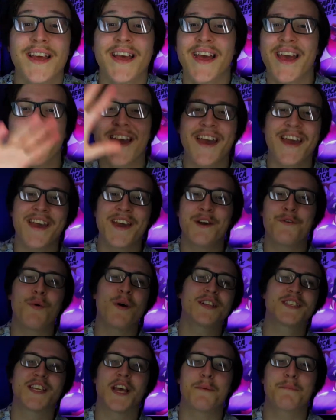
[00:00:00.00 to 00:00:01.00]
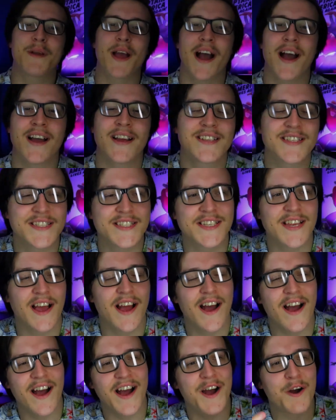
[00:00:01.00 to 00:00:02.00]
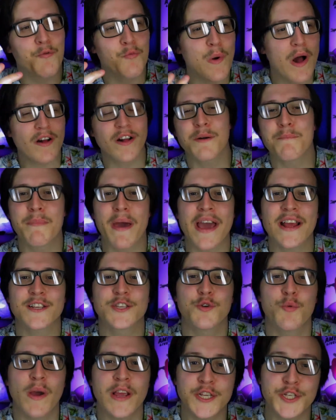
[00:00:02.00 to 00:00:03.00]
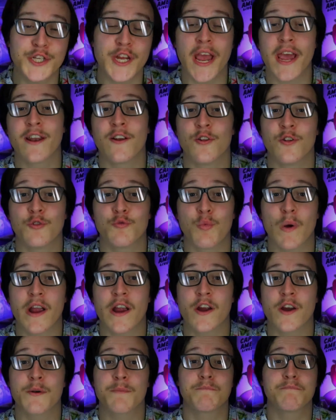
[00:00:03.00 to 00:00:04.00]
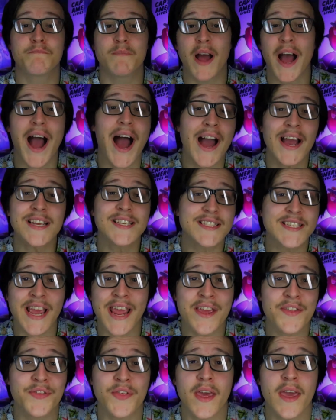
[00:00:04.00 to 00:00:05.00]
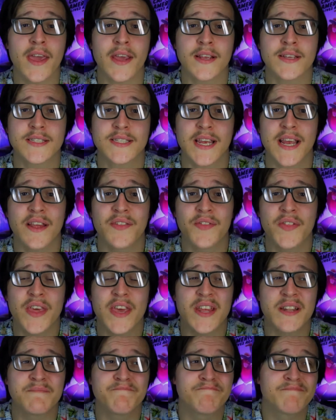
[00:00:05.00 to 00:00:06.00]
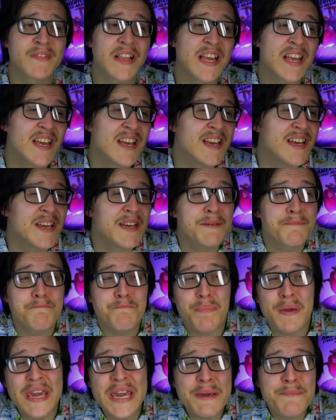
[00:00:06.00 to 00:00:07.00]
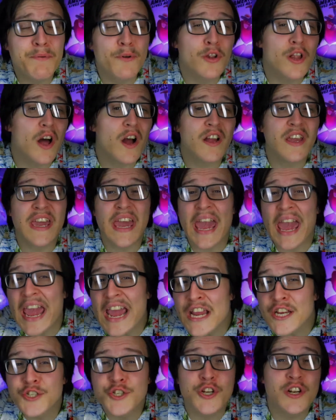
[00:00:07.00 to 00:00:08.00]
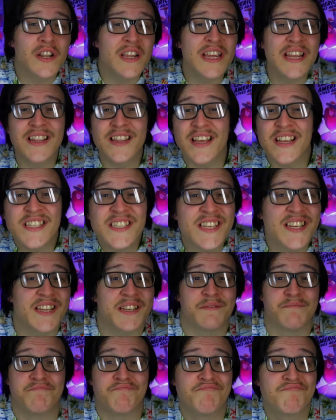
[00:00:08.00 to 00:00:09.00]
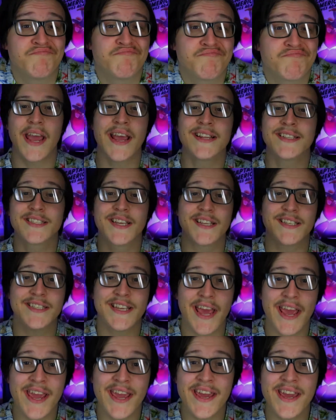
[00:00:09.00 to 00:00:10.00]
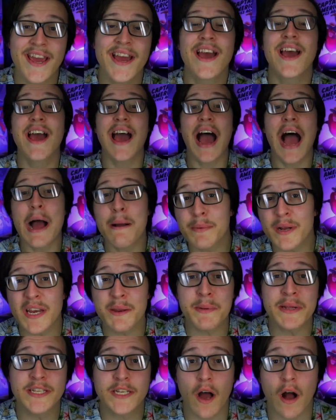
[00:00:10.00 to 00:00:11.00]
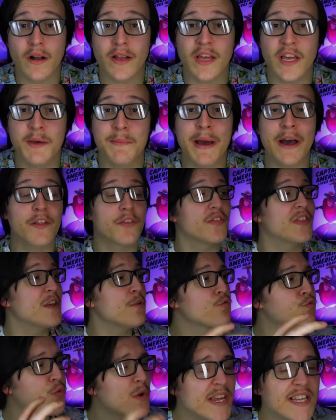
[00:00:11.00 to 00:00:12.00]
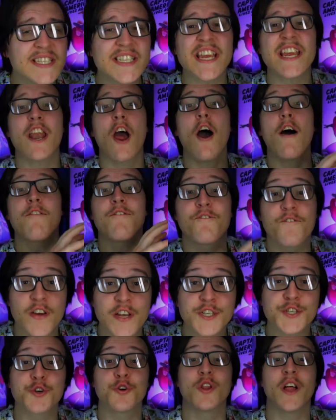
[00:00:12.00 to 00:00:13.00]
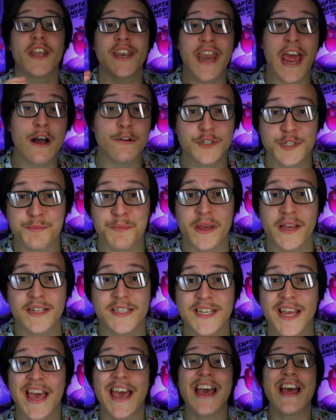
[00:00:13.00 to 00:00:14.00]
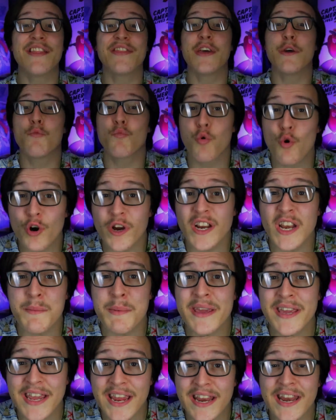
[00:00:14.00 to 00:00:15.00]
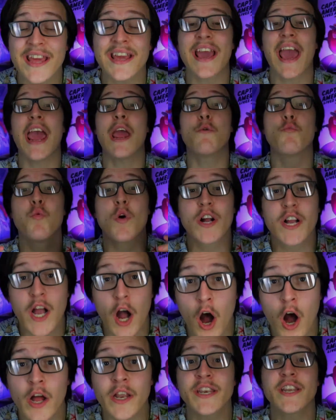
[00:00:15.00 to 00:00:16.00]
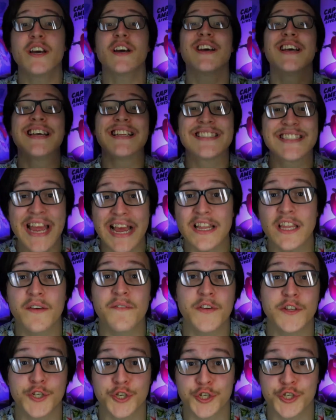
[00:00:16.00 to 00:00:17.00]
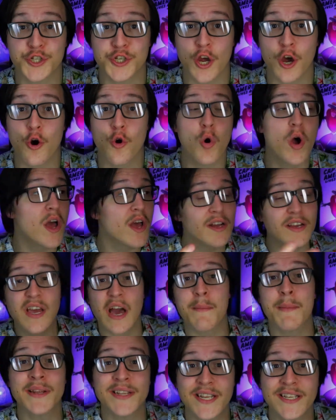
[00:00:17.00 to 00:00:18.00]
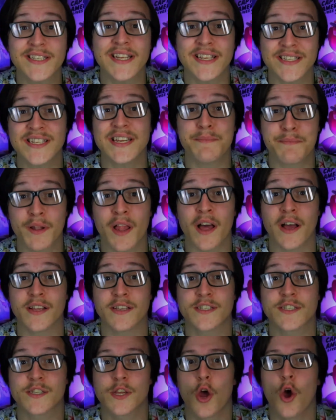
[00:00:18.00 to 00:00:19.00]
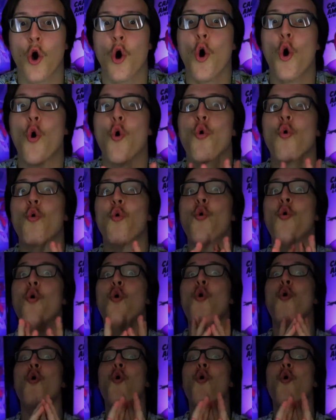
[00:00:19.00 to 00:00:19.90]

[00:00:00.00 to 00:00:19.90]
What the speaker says: Hey, what's up guys? Welcome back to a channel where I say things and then people occasionally listen. And today, I'm gonna be talking about the recent official announcement that we're gonna be getting a Wakanda television show coming to Disney+. Ooh!